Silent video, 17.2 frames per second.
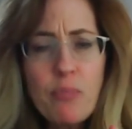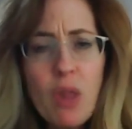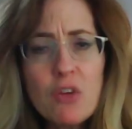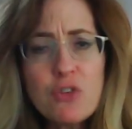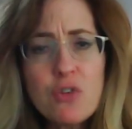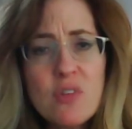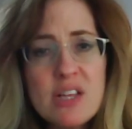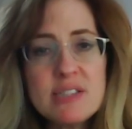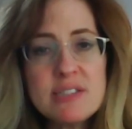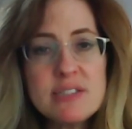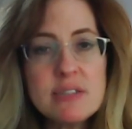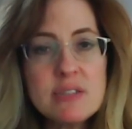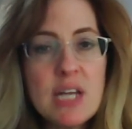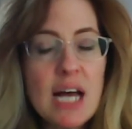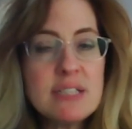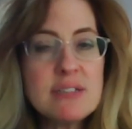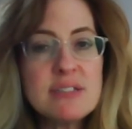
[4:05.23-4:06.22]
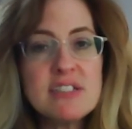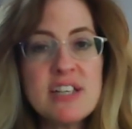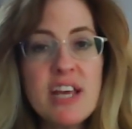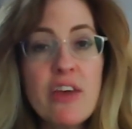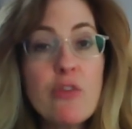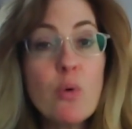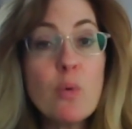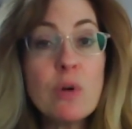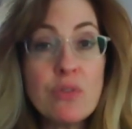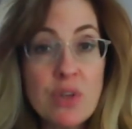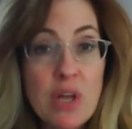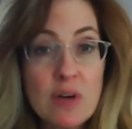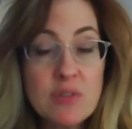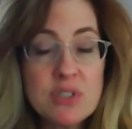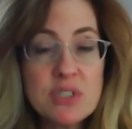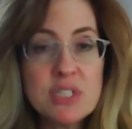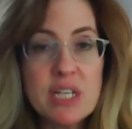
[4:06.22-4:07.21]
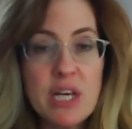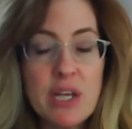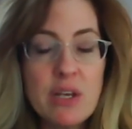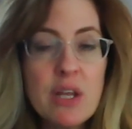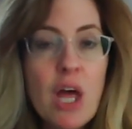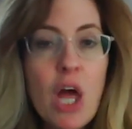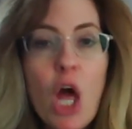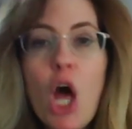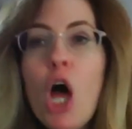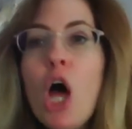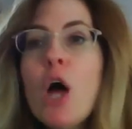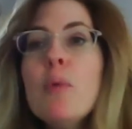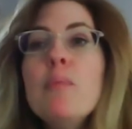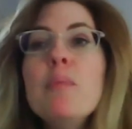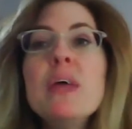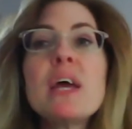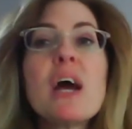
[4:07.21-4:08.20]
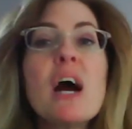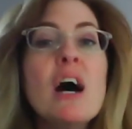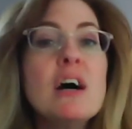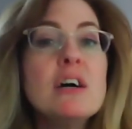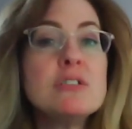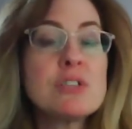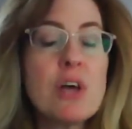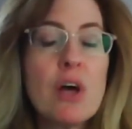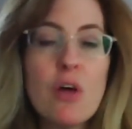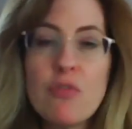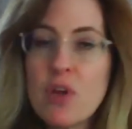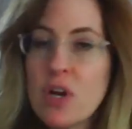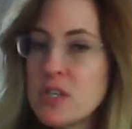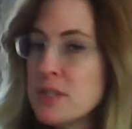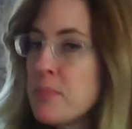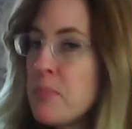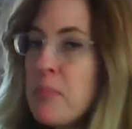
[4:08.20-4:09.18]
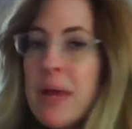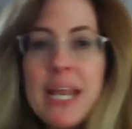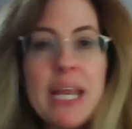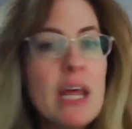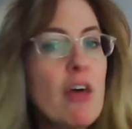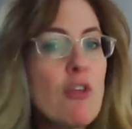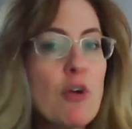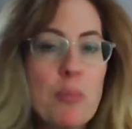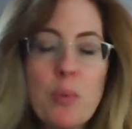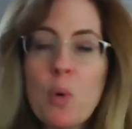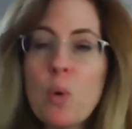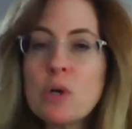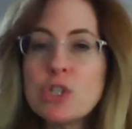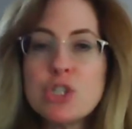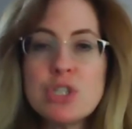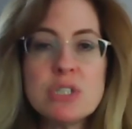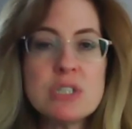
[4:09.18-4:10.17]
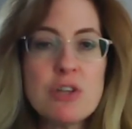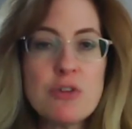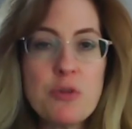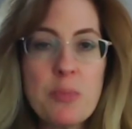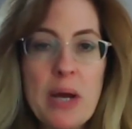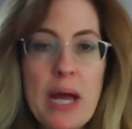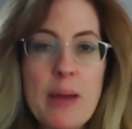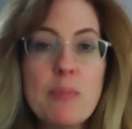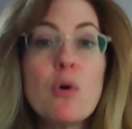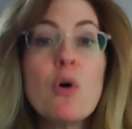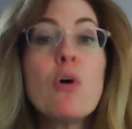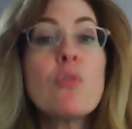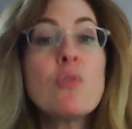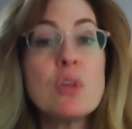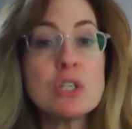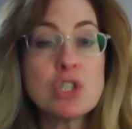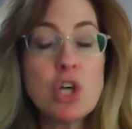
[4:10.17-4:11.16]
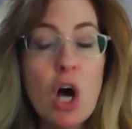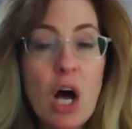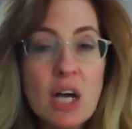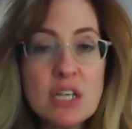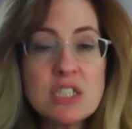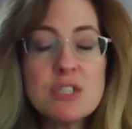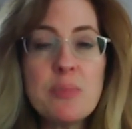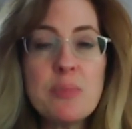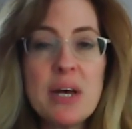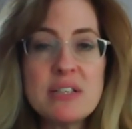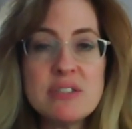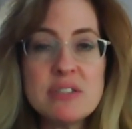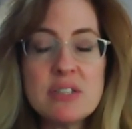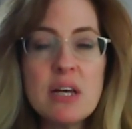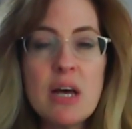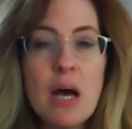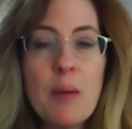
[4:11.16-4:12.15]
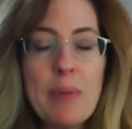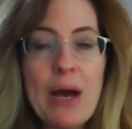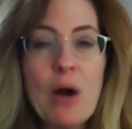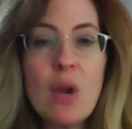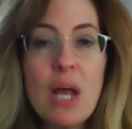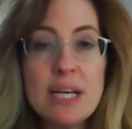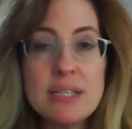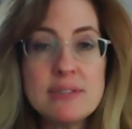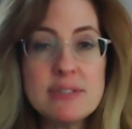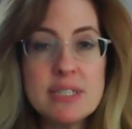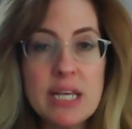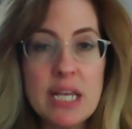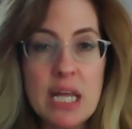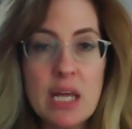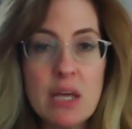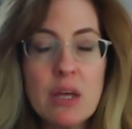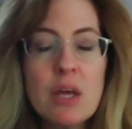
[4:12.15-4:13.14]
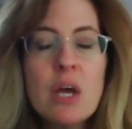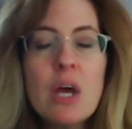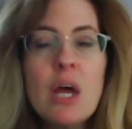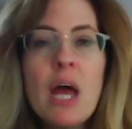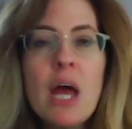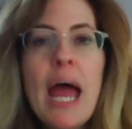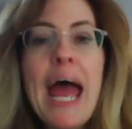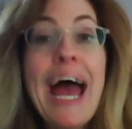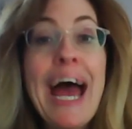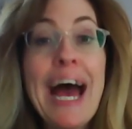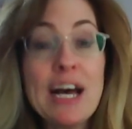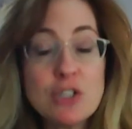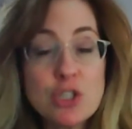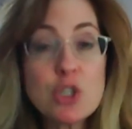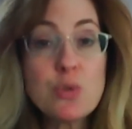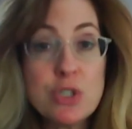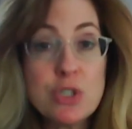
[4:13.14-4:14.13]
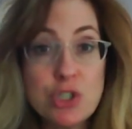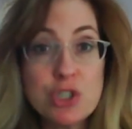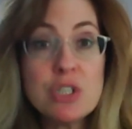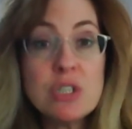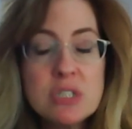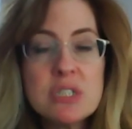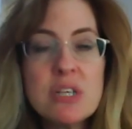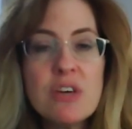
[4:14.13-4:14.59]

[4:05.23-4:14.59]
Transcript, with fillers: So this is not to say that we'll never sin because there's many other portions of the Bible that talks of us about us sinning as Christians.